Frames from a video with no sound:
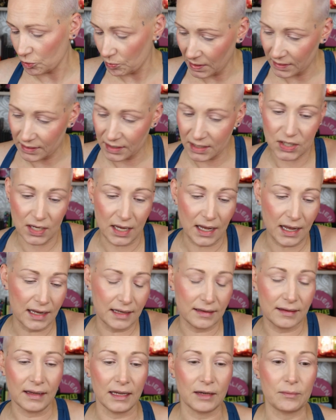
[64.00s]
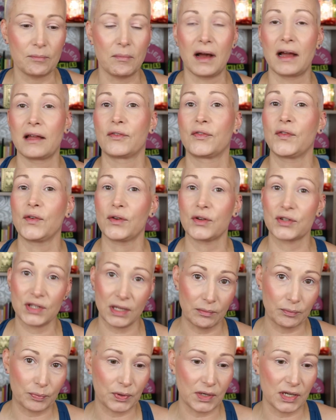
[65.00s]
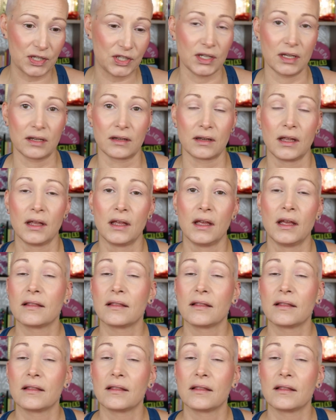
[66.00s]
Cosmetics. I did my first impression